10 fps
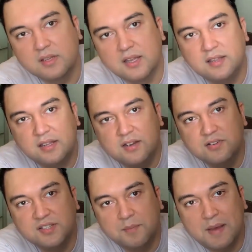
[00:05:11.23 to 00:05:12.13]
And
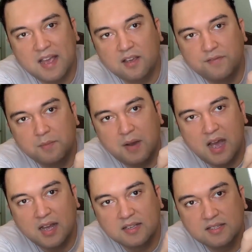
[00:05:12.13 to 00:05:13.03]
here's the back of the
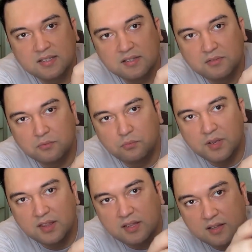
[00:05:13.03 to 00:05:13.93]
box
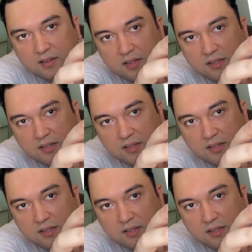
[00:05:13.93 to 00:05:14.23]
with the